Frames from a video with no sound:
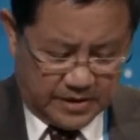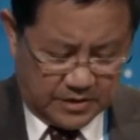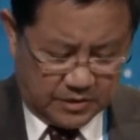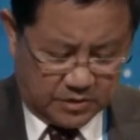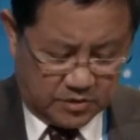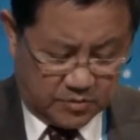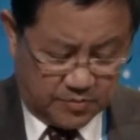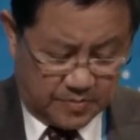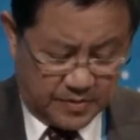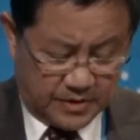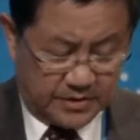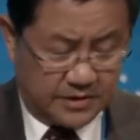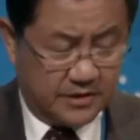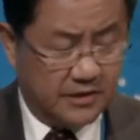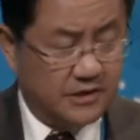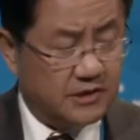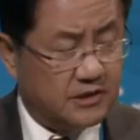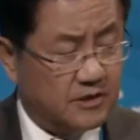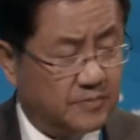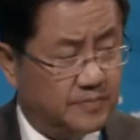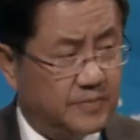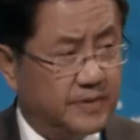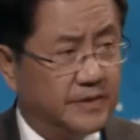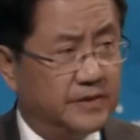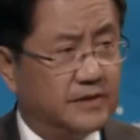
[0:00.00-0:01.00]
to
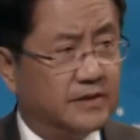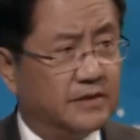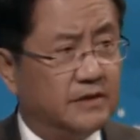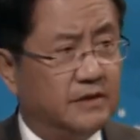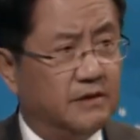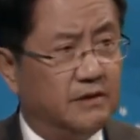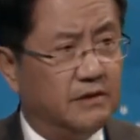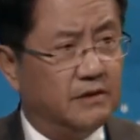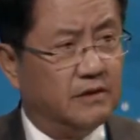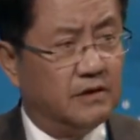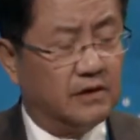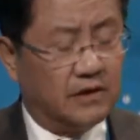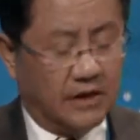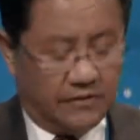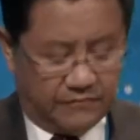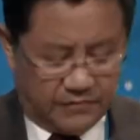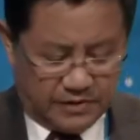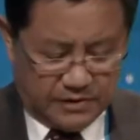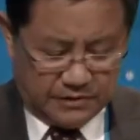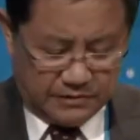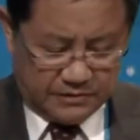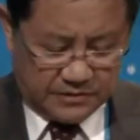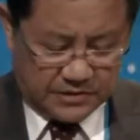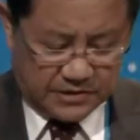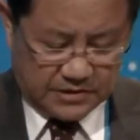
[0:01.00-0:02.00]
participate in the
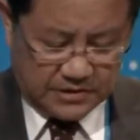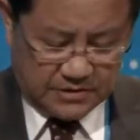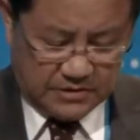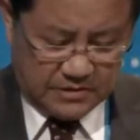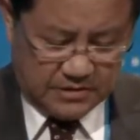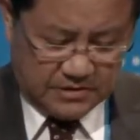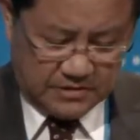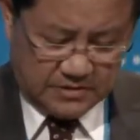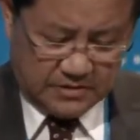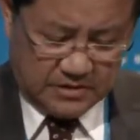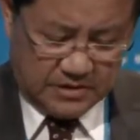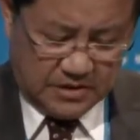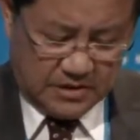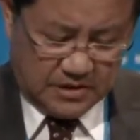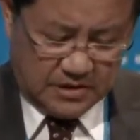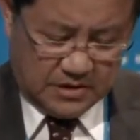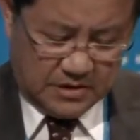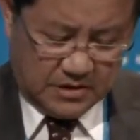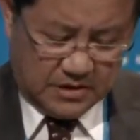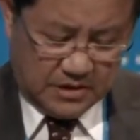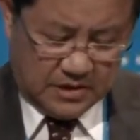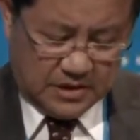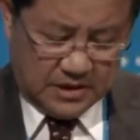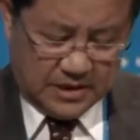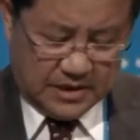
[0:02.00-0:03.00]
governance
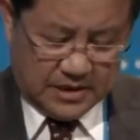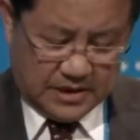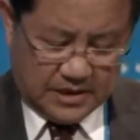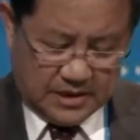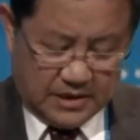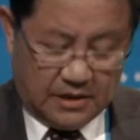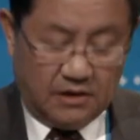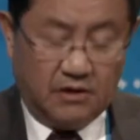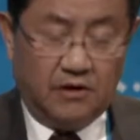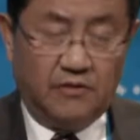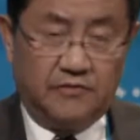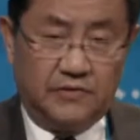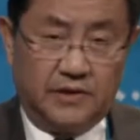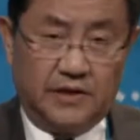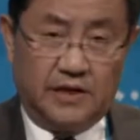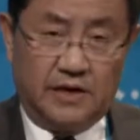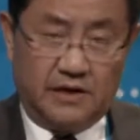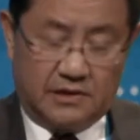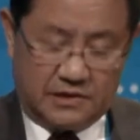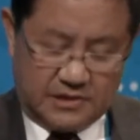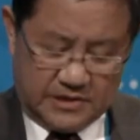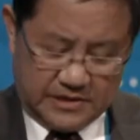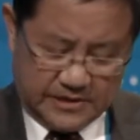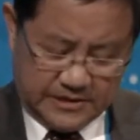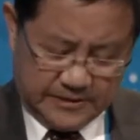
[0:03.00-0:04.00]
of the
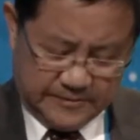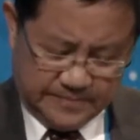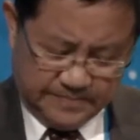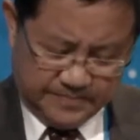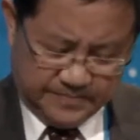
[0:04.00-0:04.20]
Arctic.